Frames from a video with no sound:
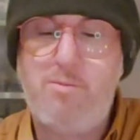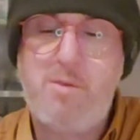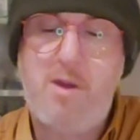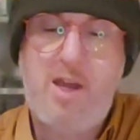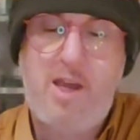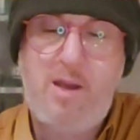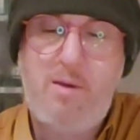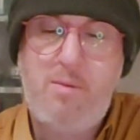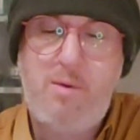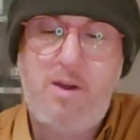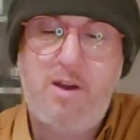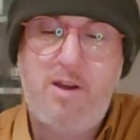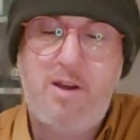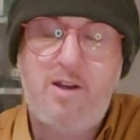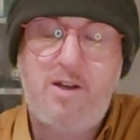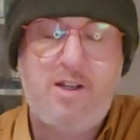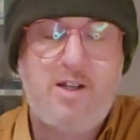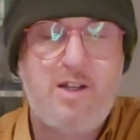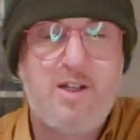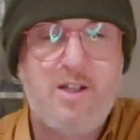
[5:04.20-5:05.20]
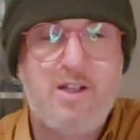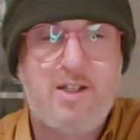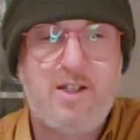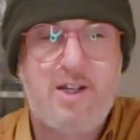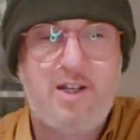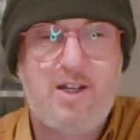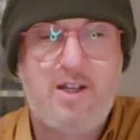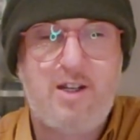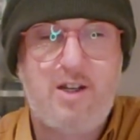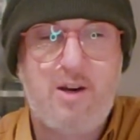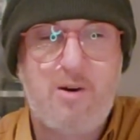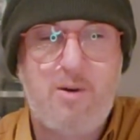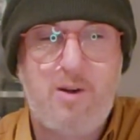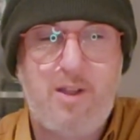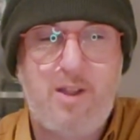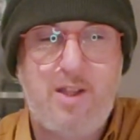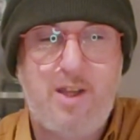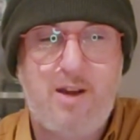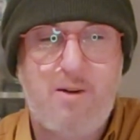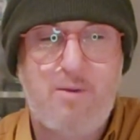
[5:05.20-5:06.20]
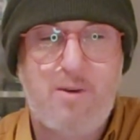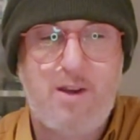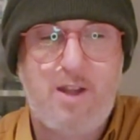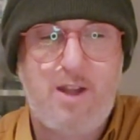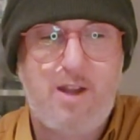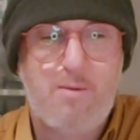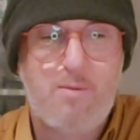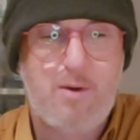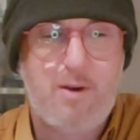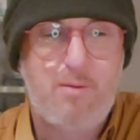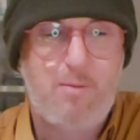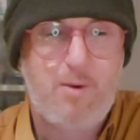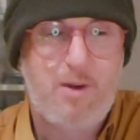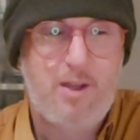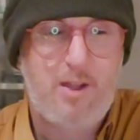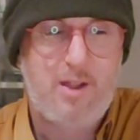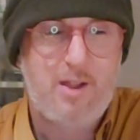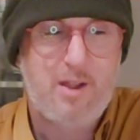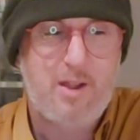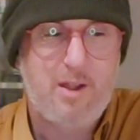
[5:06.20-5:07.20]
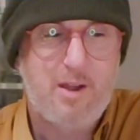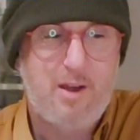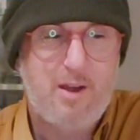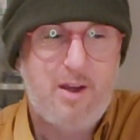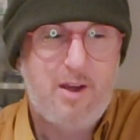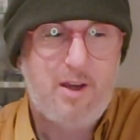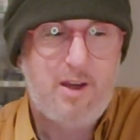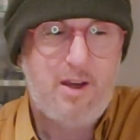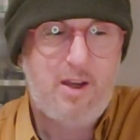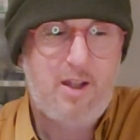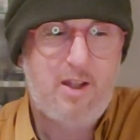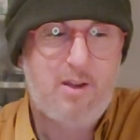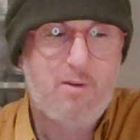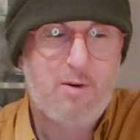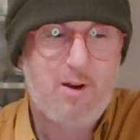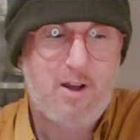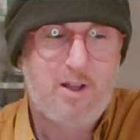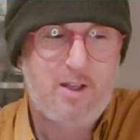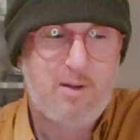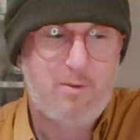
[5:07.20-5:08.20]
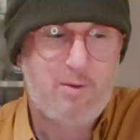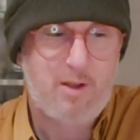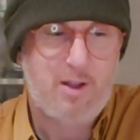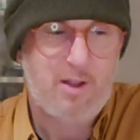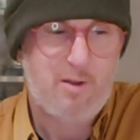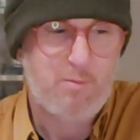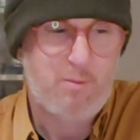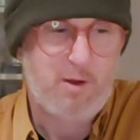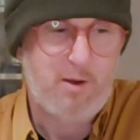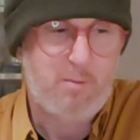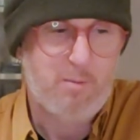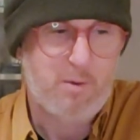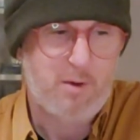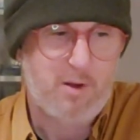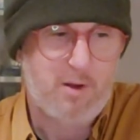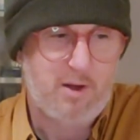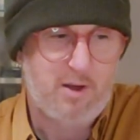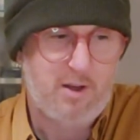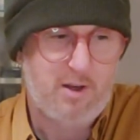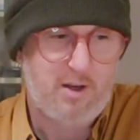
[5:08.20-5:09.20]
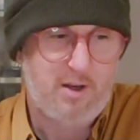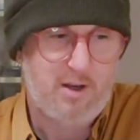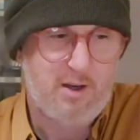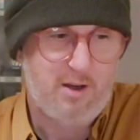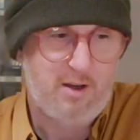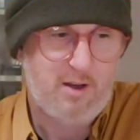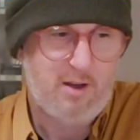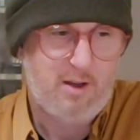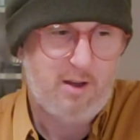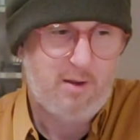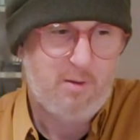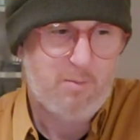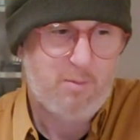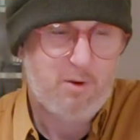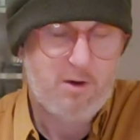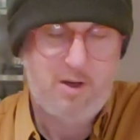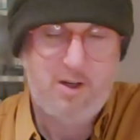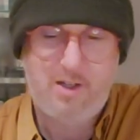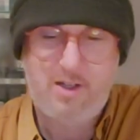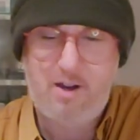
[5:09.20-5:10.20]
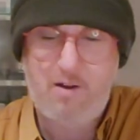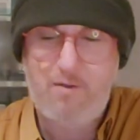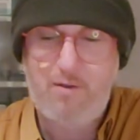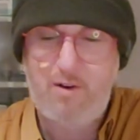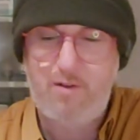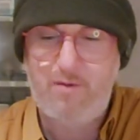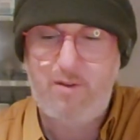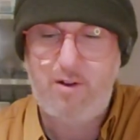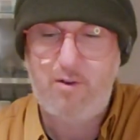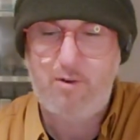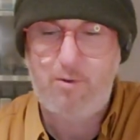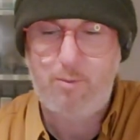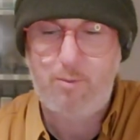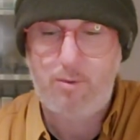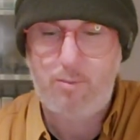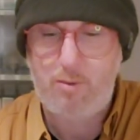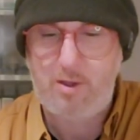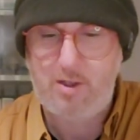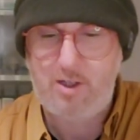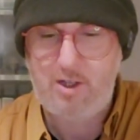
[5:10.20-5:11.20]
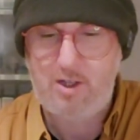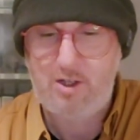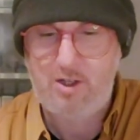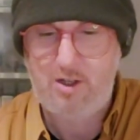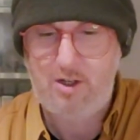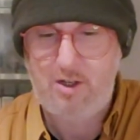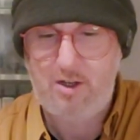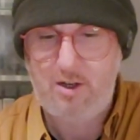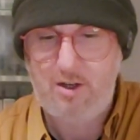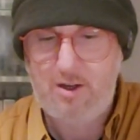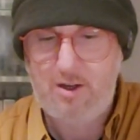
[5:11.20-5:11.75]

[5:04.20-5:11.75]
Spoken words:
maybe I could consider going down there, but it means interacting with other people and putting yourself in a vulnerable position.